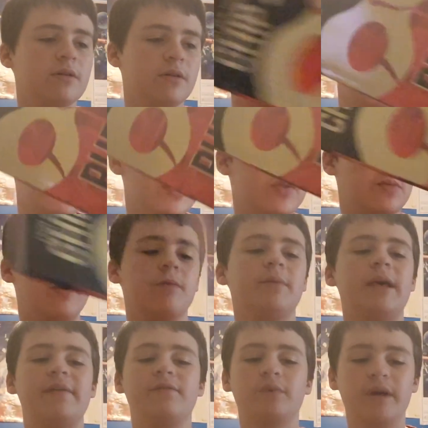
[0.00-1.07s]

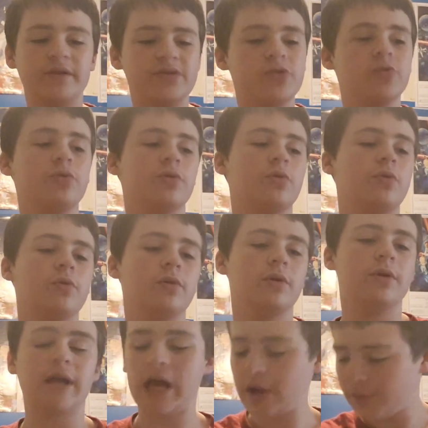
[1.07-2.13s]
I haven't read Duke or
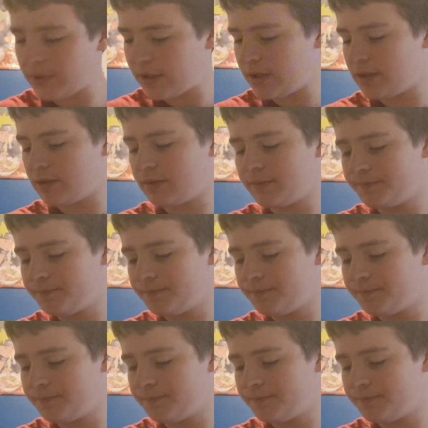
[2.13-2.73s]
Nightwing